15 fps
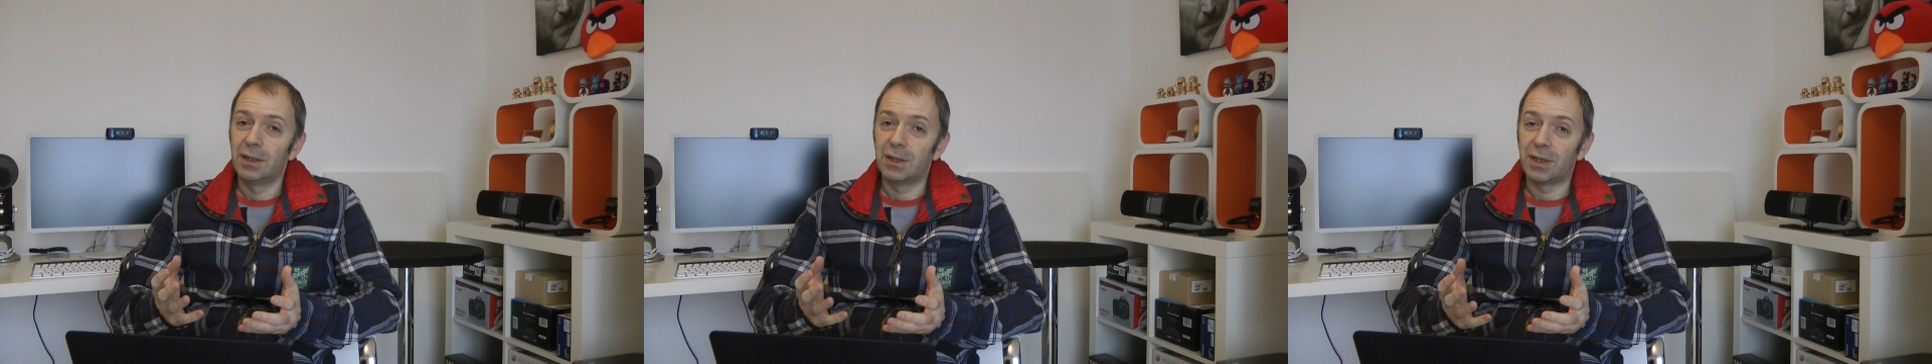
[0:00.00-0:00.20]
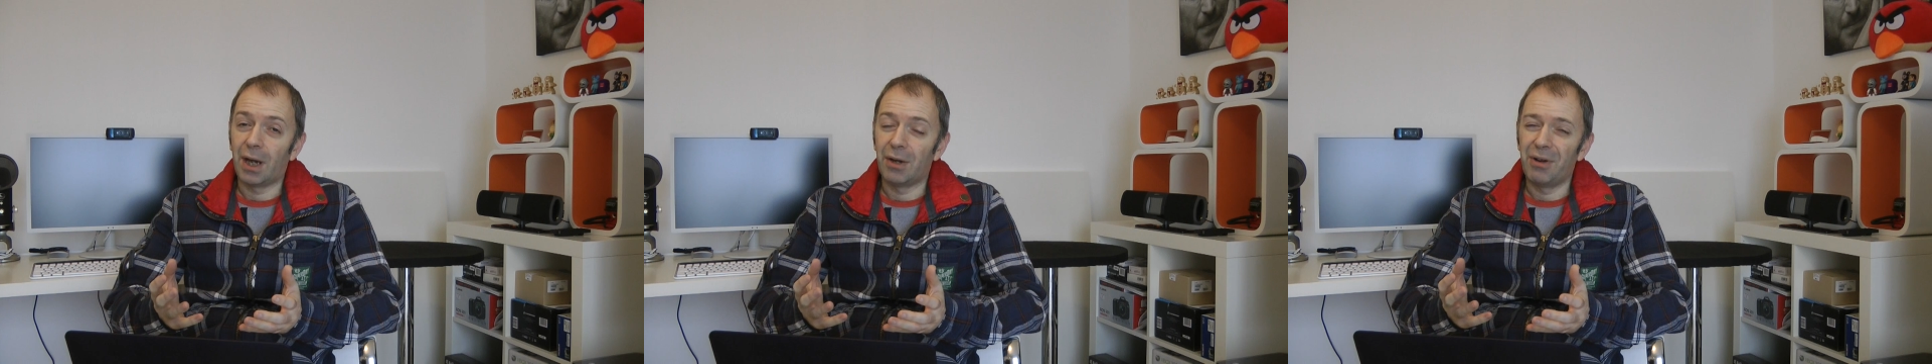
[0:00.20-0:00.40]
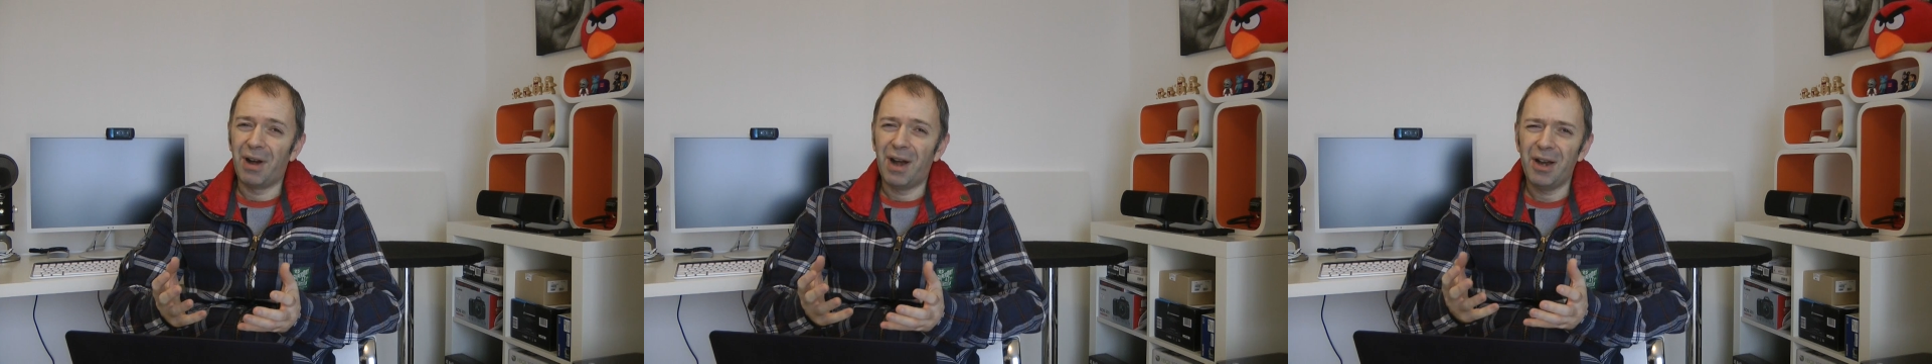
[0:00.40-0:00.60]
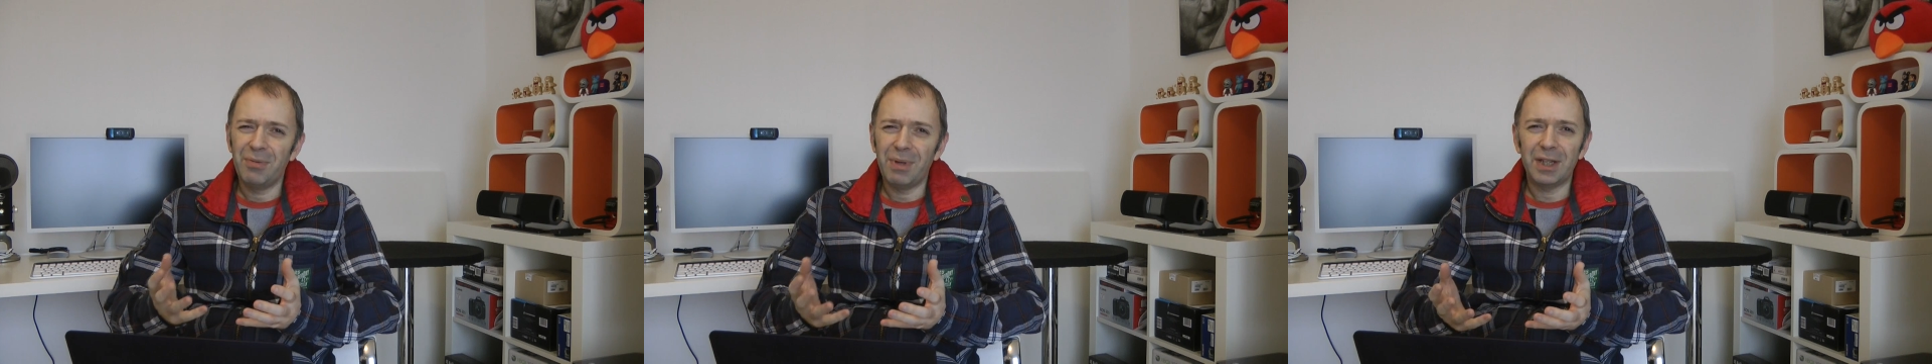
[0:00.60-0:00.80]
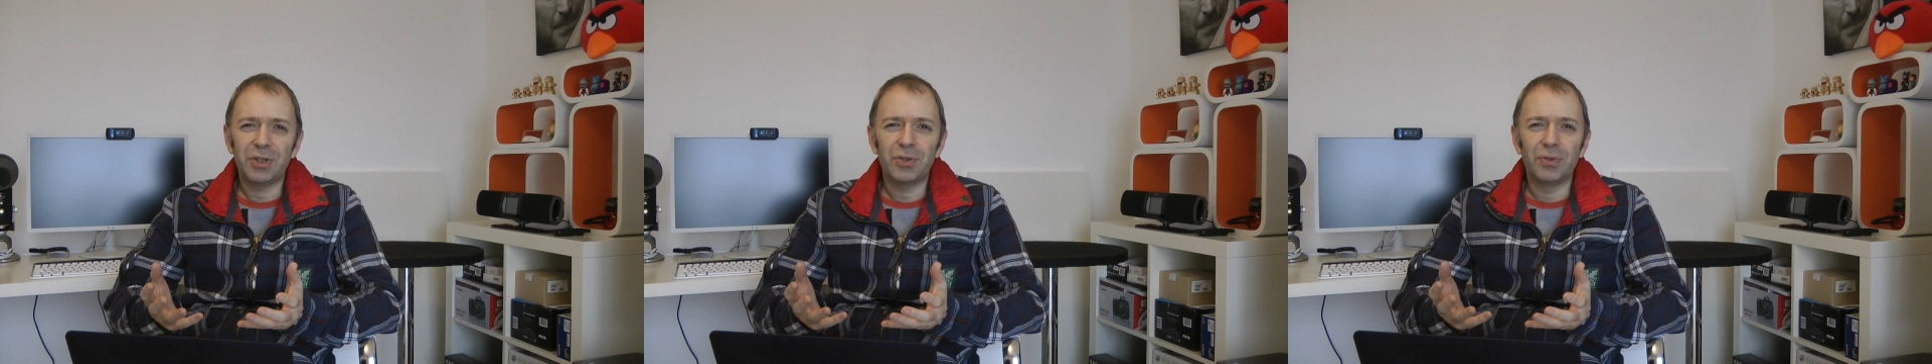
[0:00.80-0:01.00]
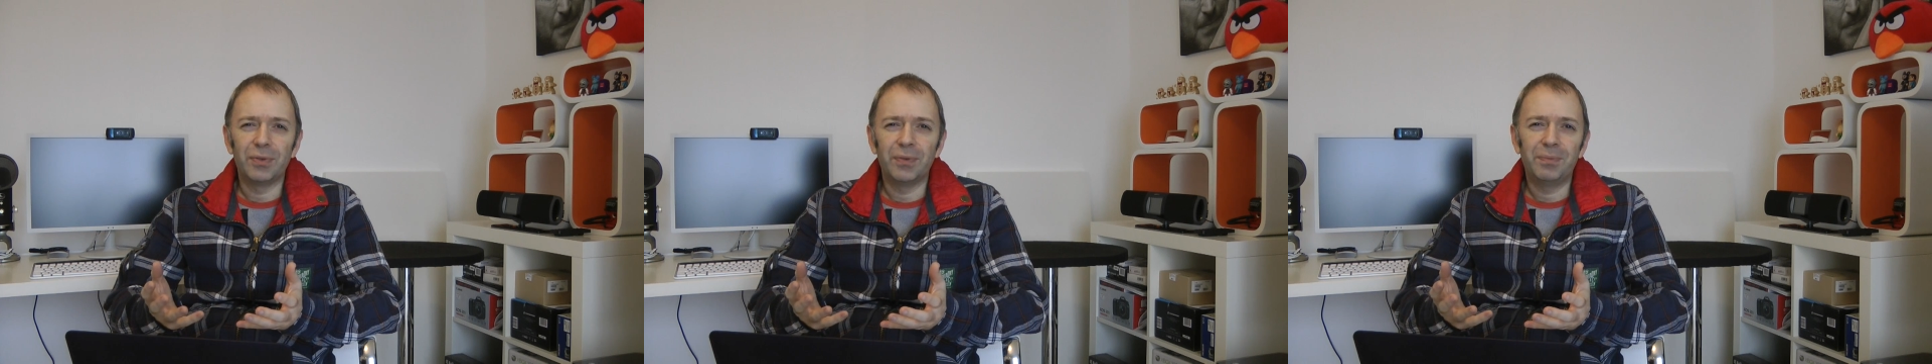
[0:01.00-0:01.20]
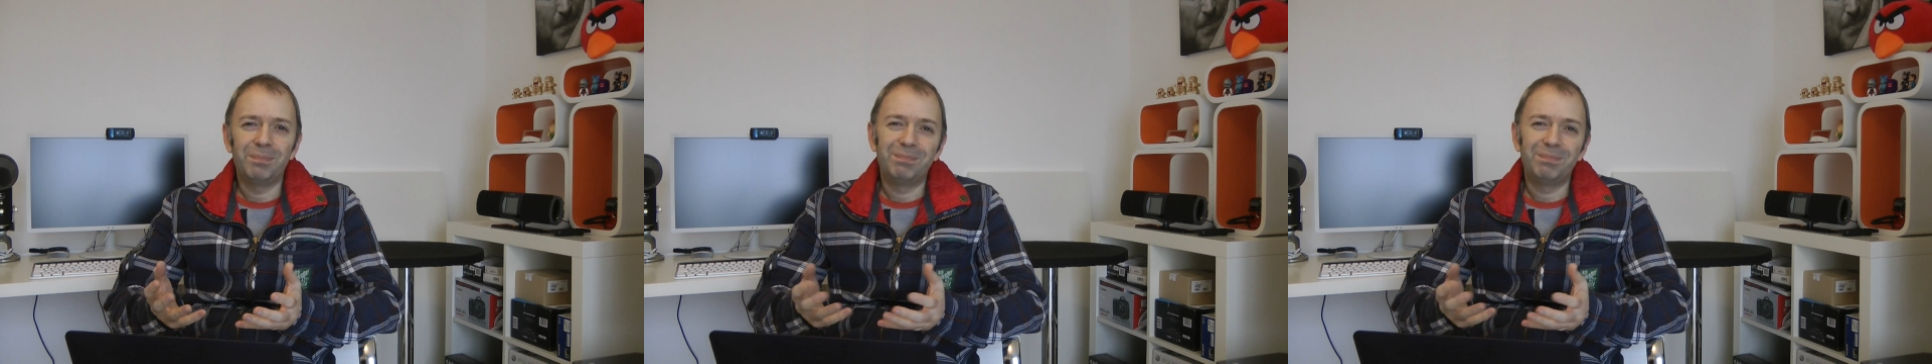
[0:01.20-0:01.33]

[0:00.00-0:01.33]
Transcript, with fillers: So I hope that's sort